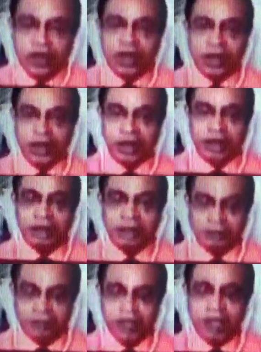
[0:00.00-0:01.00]
Vinod Dutta,
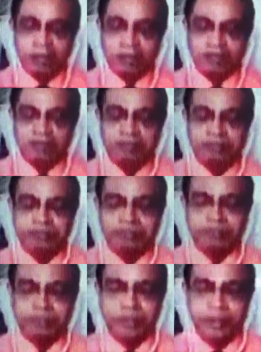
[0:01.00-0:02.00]
just put this in
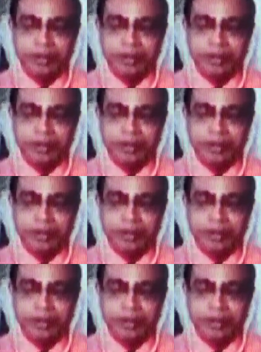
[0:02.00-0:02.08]
perspective.